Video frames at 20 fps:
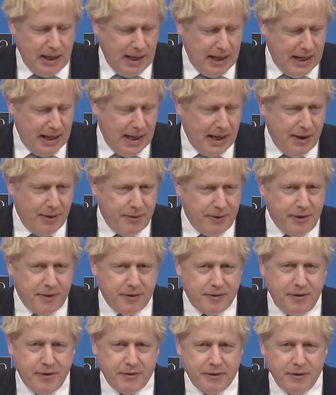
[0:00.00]
uh, the
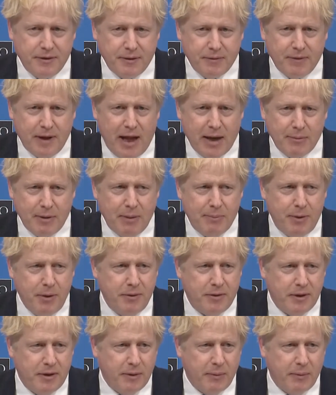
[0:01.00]
decisions of Vladimir Putin,